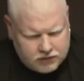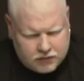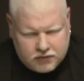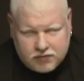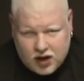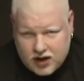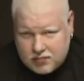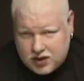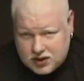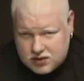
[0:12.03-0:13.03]
from the
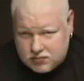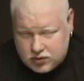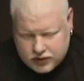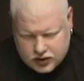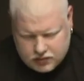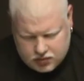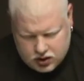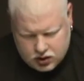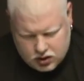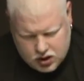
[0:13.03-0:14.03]
Flying Bison Brewing Company.